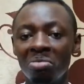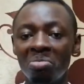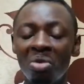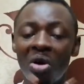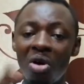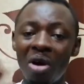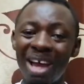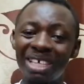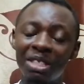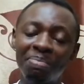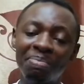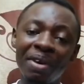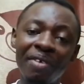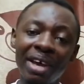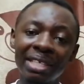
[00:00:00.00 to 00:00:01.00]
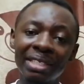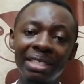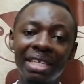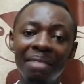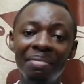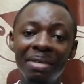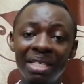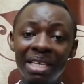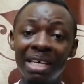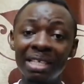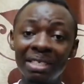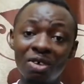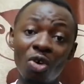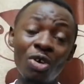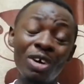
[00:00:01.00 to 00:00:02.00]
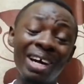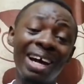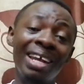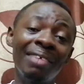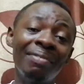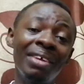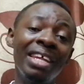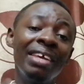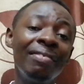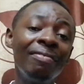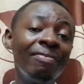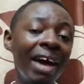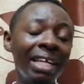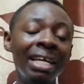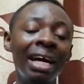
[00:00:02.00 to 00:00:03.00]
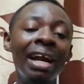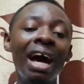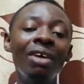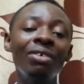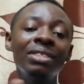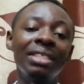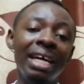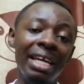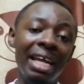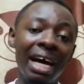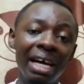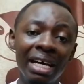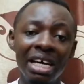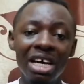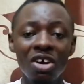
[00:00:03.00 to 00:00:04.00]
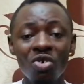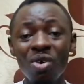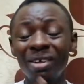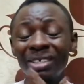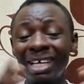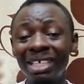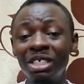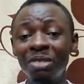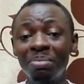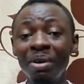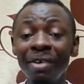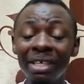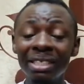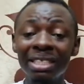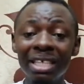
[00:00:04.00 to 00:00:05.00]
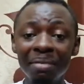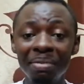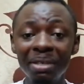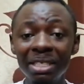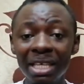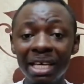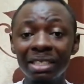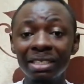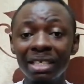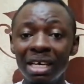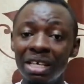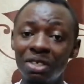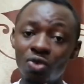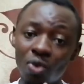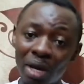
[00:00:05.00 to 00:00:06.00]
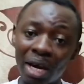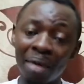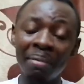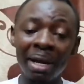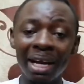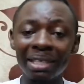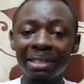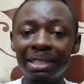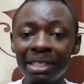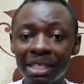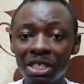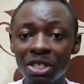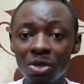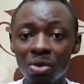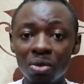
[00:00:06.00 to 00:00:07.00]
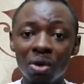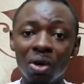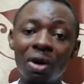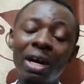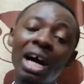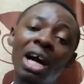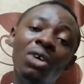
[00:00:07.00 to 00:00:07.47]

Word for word: more experience in the business, or you can even invite an outsider who has experience in the business to come and assist you on